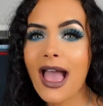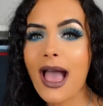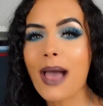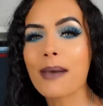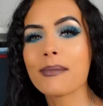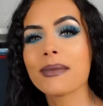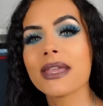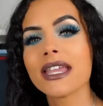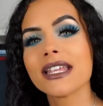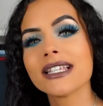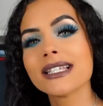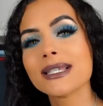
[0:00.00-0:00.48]

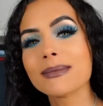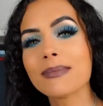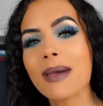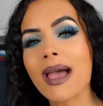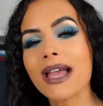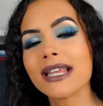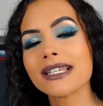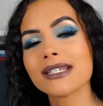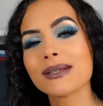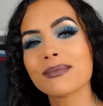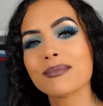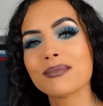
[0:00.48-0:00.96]
I'm an
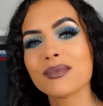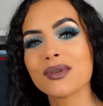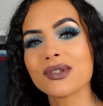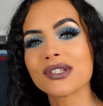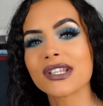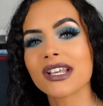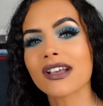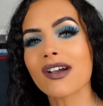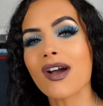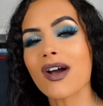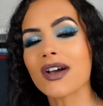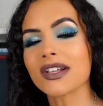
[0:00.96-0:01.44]
independent
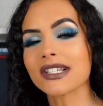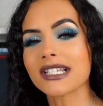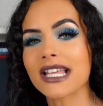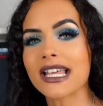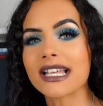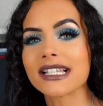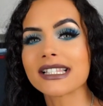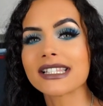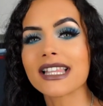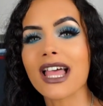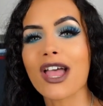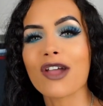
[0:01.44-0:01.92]
music
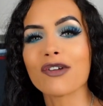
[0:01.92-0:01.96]
artist.